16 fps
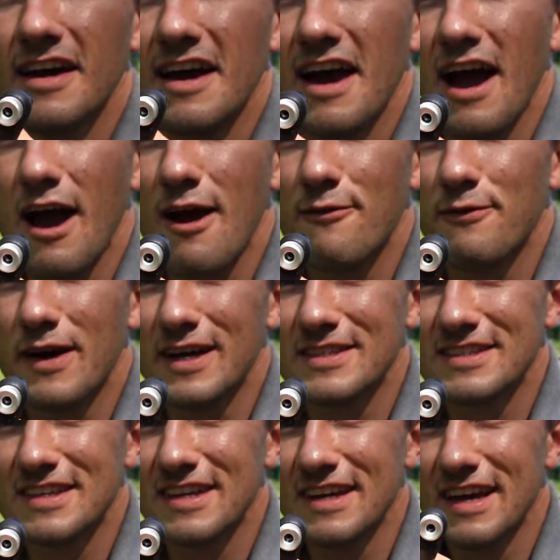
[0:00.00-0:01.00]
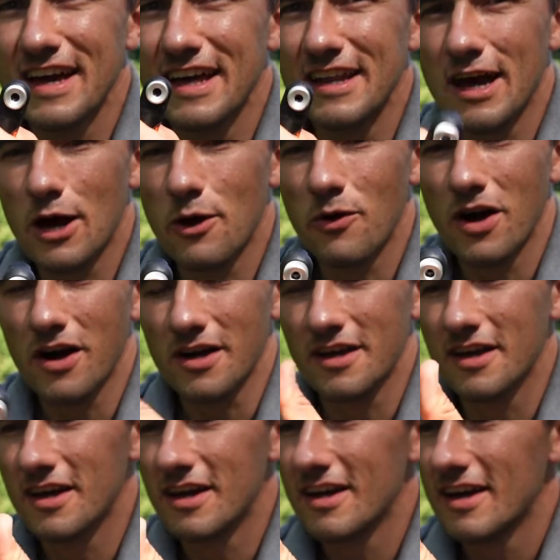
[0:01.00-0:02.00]
how fast and how hard
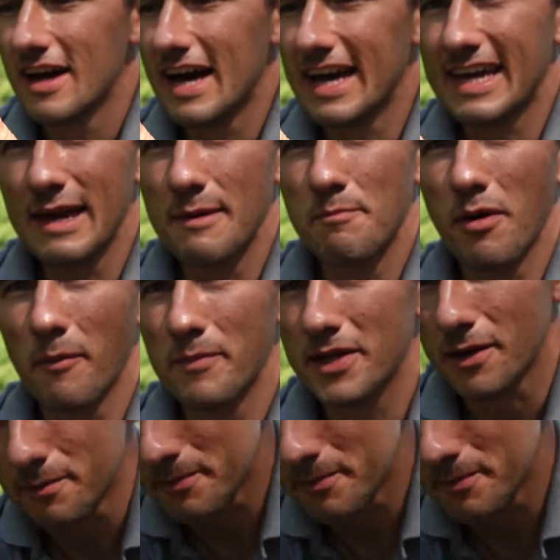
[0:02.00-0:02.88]
I can pump it up.